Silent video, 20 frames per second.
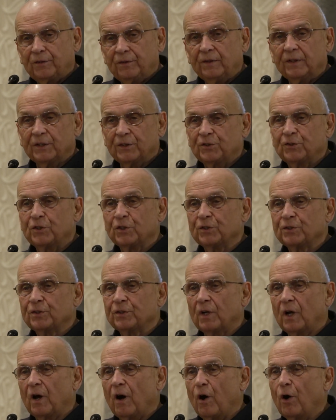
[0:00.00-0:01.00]
it's just
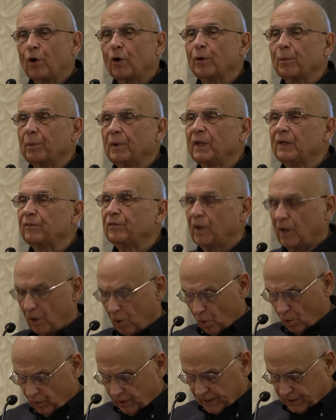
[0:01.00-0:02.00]
hard to believe that
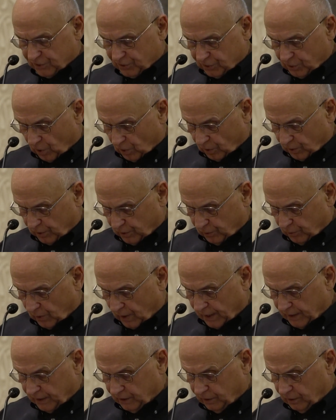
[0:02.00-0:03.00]
all that started
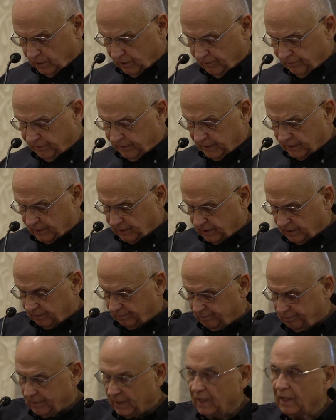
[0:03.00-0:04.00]
right here in Vinton.
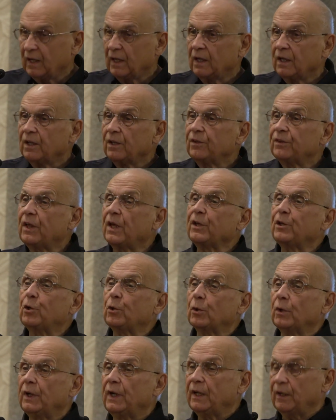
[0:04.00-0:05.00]
Thank
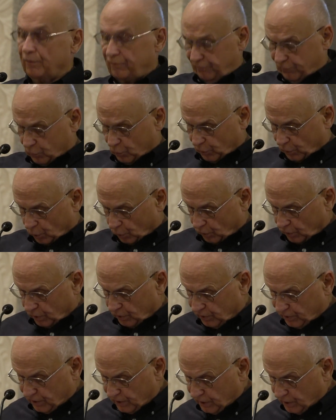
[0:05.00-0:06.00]
you, Annette, for your
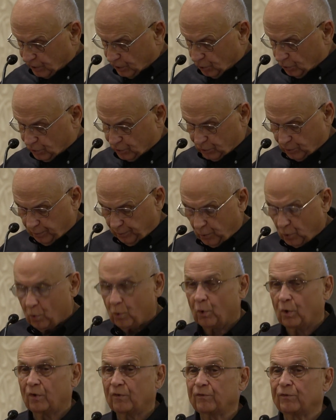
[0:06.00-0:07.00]
continued
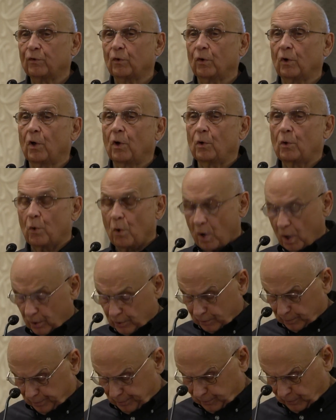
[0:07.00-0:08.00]
support for local
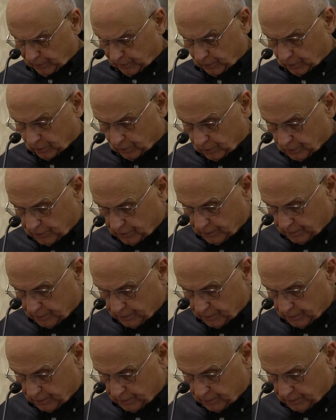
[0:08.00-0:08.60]
entrepreneurs.